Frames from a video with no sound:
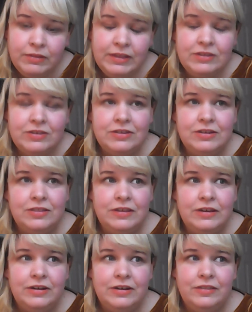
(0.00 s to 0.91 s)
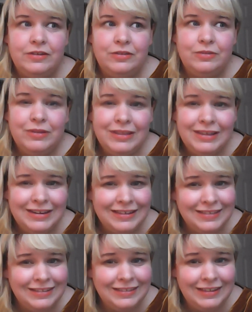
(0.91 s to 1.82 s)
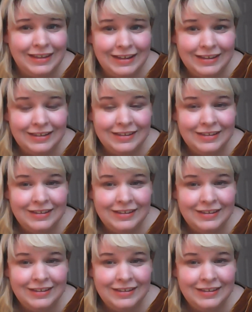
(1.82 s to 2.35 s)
relation to theater, there's really nothing like